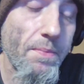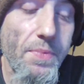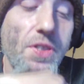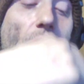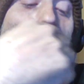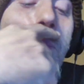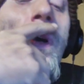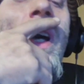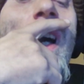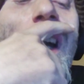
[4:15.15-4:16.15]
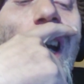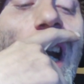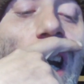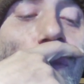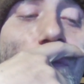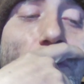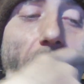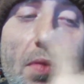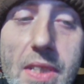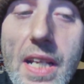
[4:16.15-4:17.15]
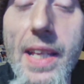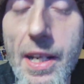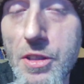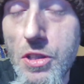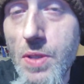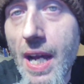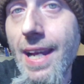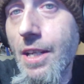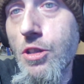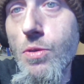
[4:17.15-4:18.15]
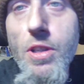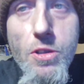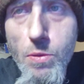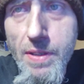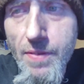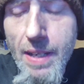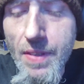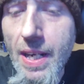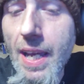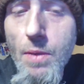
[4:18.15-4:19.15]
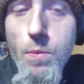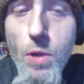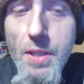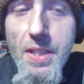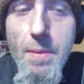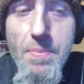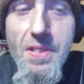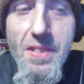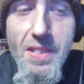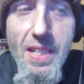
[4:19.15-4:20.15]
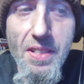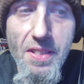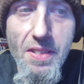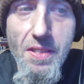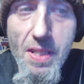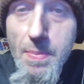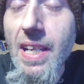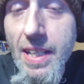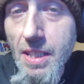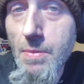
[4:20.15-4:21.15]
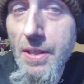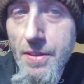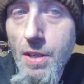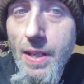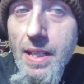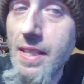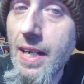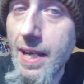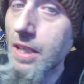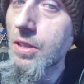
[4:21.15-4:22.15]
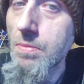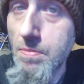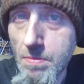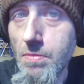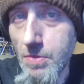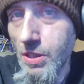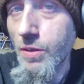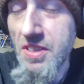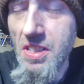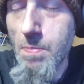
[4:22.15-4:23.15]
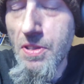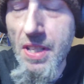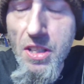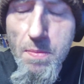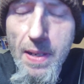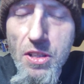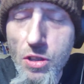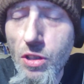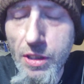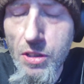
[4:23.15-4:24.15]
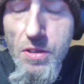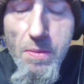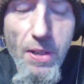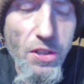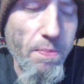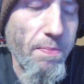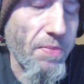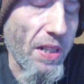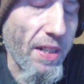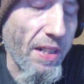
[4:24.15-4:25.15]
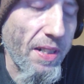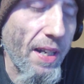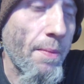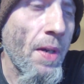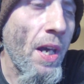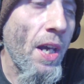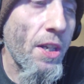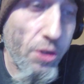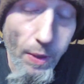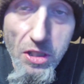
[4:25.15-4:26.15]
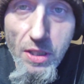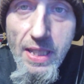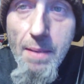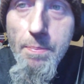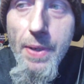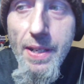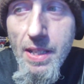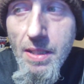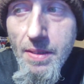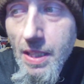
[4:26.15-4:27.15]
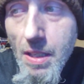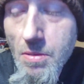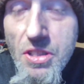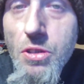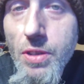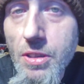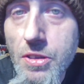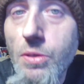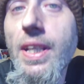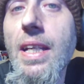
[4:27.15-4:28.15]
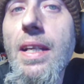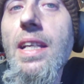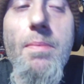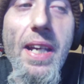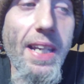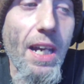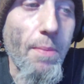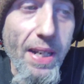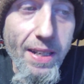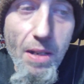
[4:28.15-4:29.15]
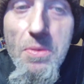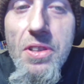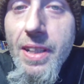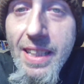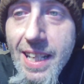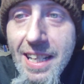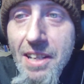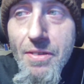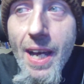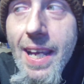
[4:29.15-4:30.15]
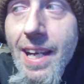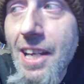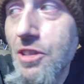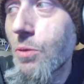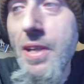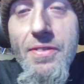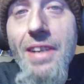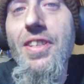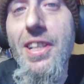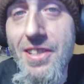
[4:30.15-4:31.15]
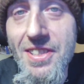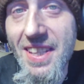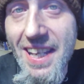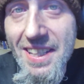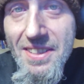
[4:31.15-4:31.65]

So um, they allowed to do it. I had 225 that I had worked up since the beginning of the month already that I could, you know, because it's percentage based, you can only do so much. Da da da da. So I took that, but it was too little, too late. It hit my account. My account was already negative. I got $25 to that.